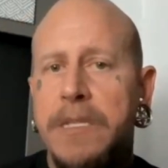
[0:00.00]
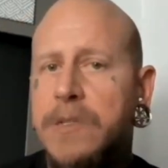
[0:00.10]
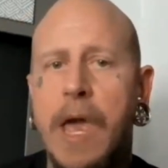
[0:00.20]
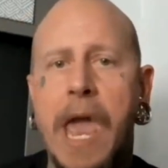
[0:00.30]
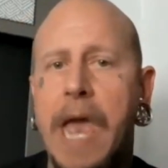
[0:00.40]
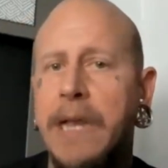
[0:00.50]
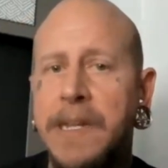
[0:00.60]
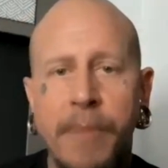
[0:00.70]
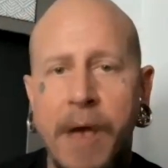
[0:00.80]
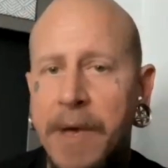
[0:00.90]
So I had
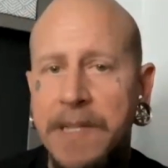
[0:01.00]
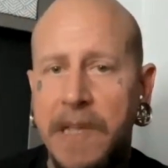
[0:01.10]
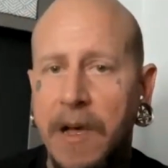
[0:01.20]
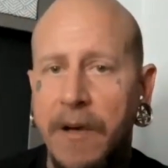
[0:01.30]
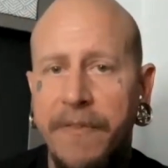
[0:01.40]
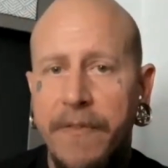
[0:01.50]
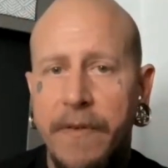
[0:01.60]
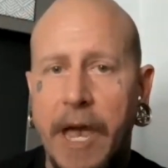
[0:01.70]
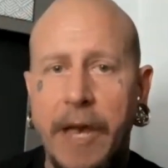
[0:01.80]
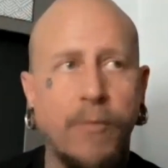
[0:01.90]
dinner by myself.
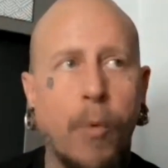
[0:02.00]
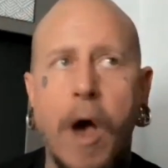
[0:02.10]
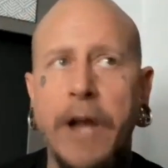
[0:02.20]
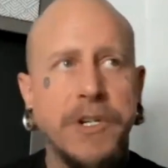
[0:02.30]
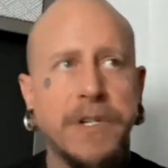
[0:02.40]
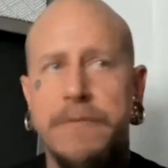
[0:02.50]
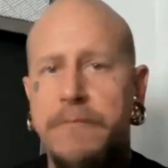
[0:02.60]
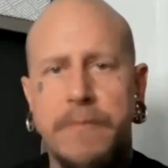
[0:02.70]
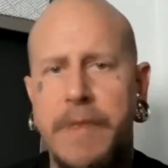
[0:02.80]
I watched